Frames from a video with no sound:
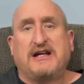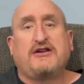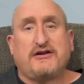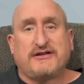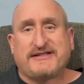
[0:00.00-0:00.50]
to
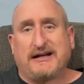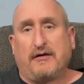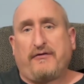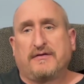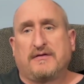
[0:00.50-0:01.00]

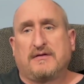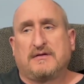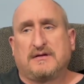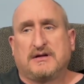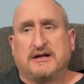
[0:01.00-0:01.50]
yourself,
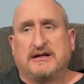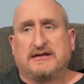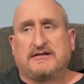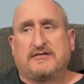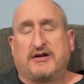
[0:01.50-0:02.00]

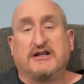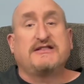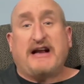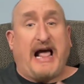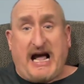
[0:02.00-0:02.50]
does
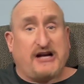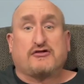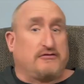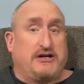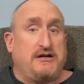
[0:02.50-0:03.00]
it
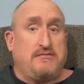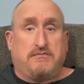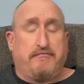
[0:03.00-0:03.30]
actually